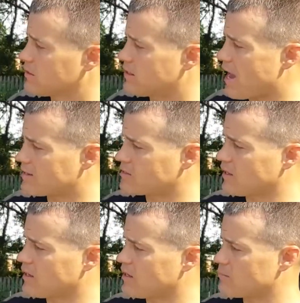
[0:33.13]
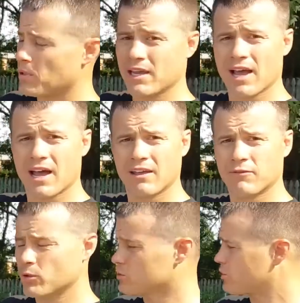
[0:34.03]
gasoline PI
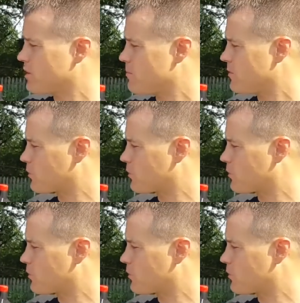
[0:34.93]
fuel treatment.